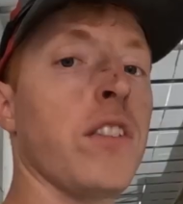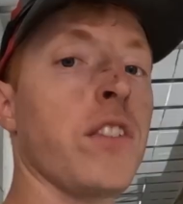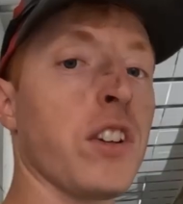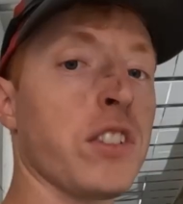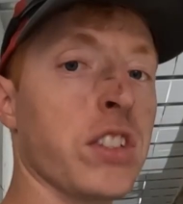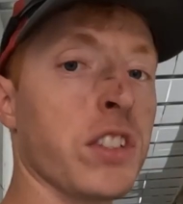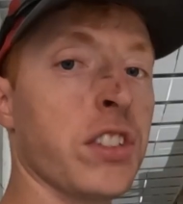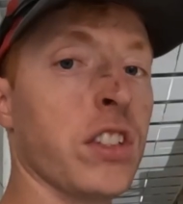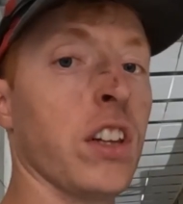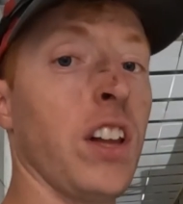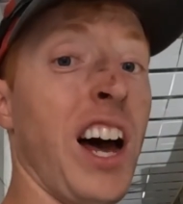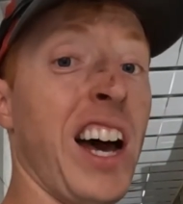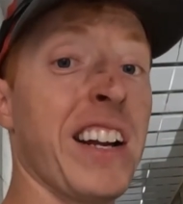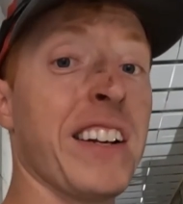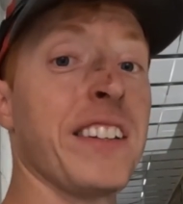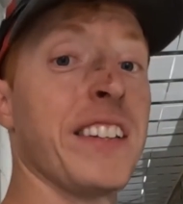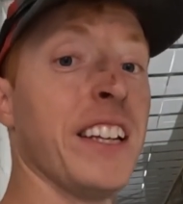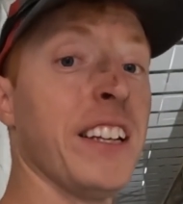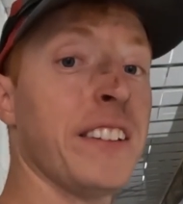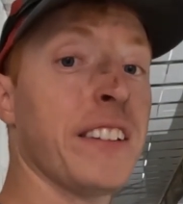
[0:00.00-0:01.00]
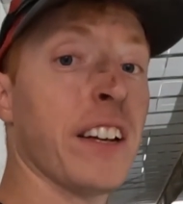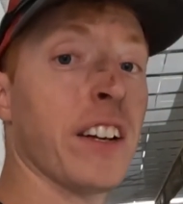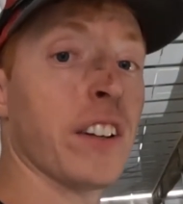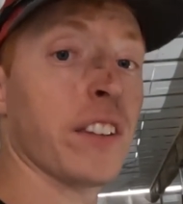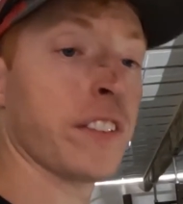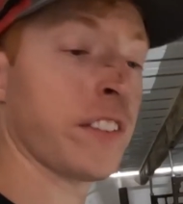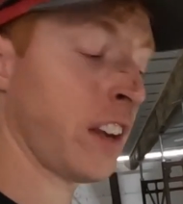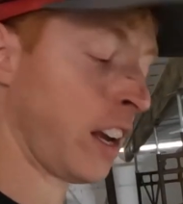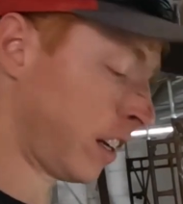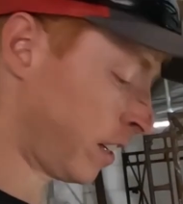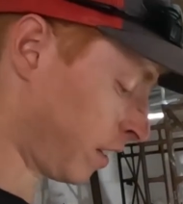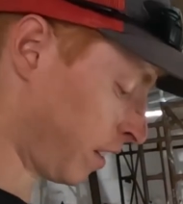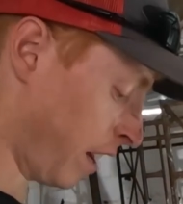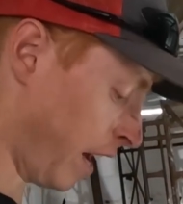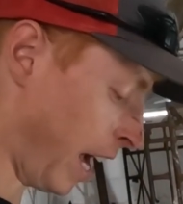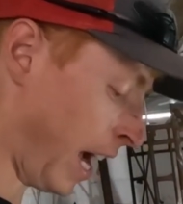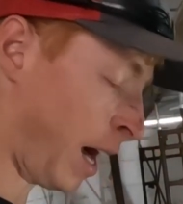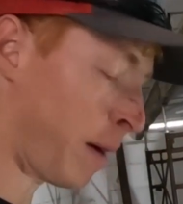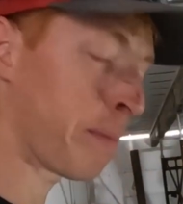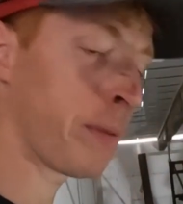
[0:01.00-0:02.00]
there's just a lot of details that
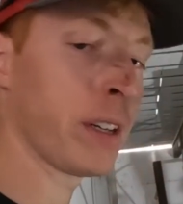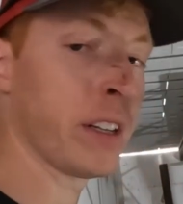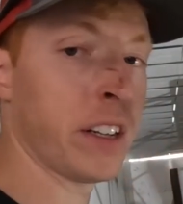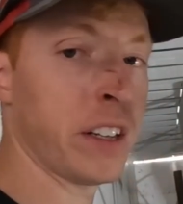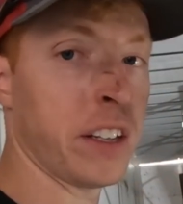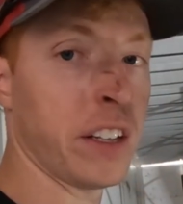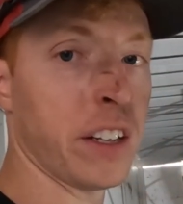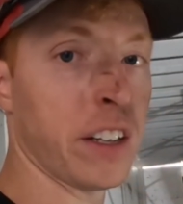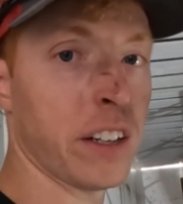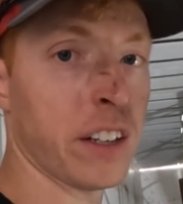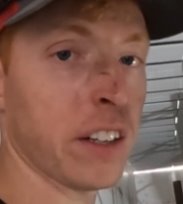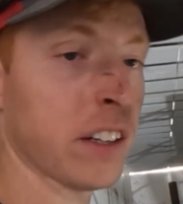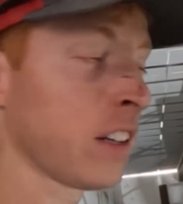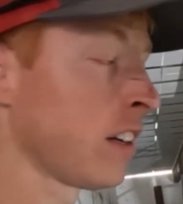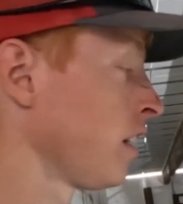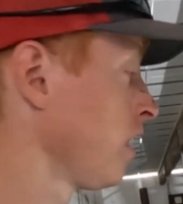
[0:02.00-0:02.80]
happen in here,